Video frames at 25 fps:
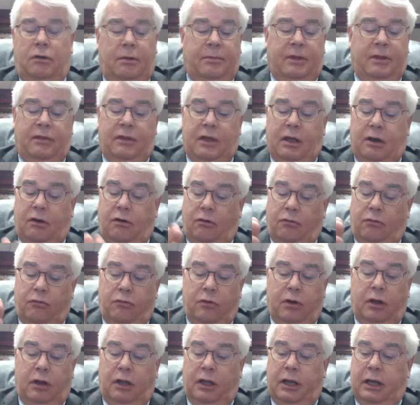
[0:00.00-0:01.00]
I mean, that are
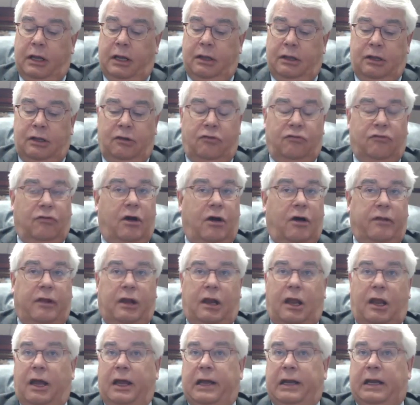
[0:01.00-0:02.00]
really, you can draw the
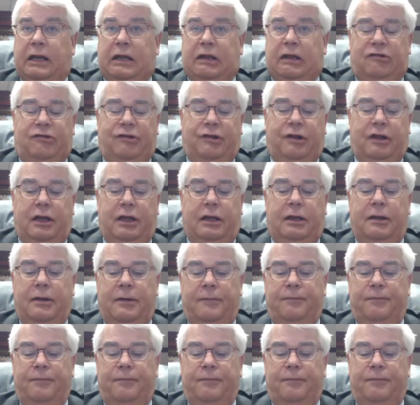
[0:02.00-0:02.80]
line easily.